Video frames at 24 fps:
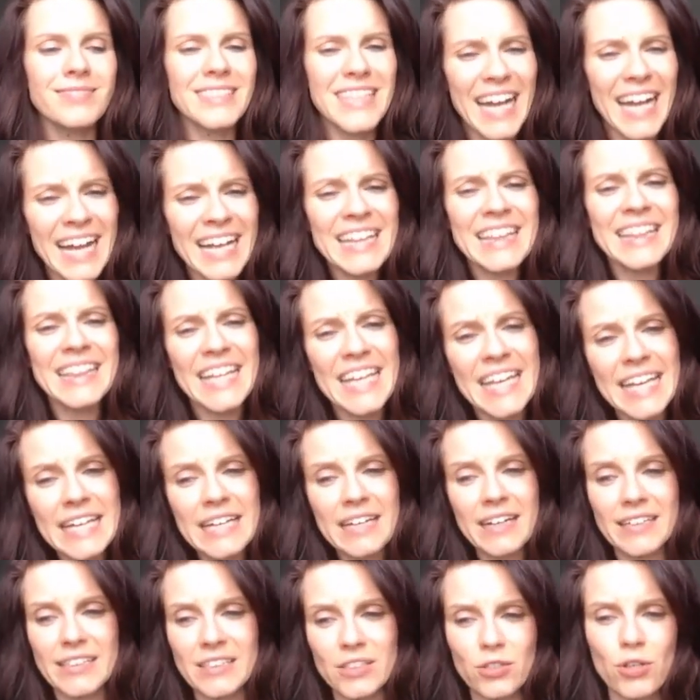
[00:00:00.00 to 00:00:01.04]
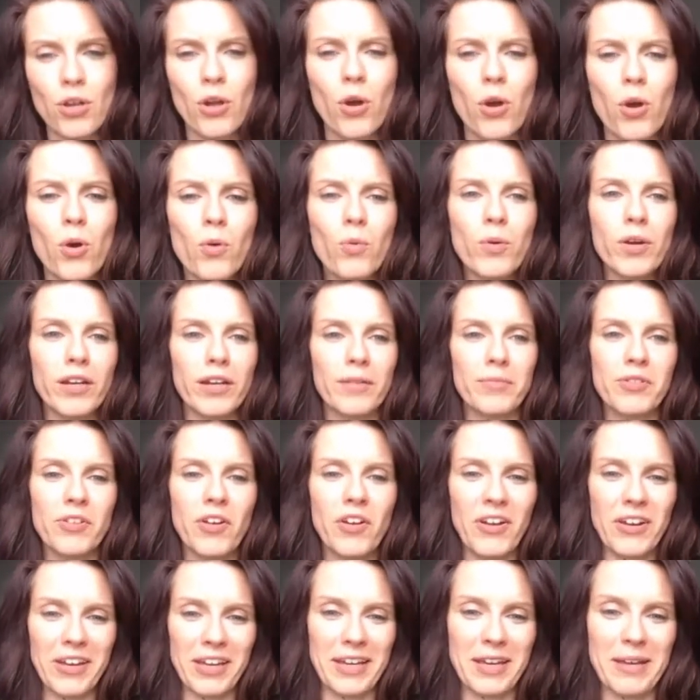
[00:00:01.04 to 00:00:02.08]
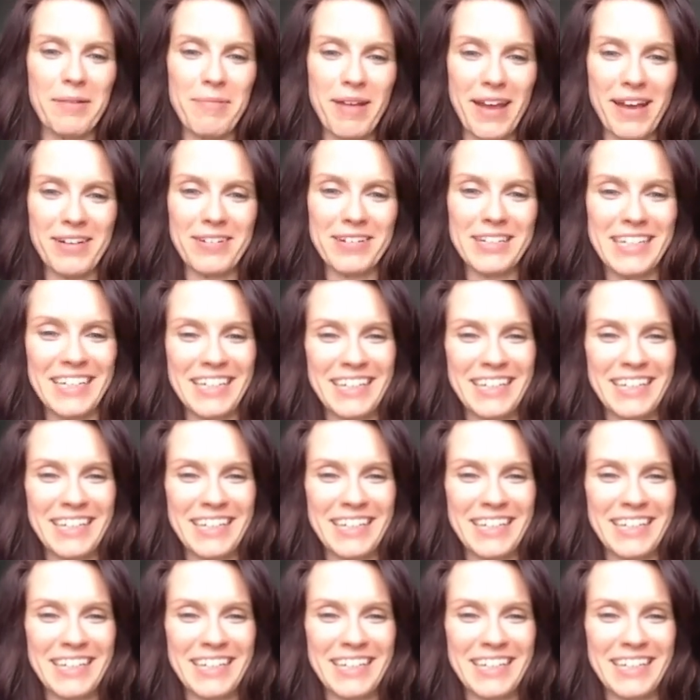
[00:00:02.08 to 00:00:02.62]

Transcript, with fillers: I think I know what I'm talking about.